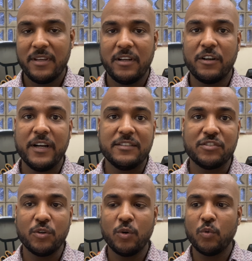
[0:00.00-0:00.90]
All right,
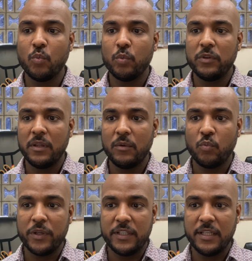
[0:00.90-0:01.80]
so
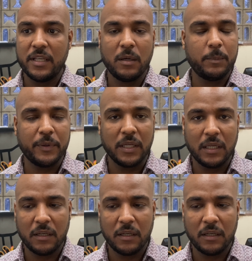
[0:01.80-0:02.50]
we did help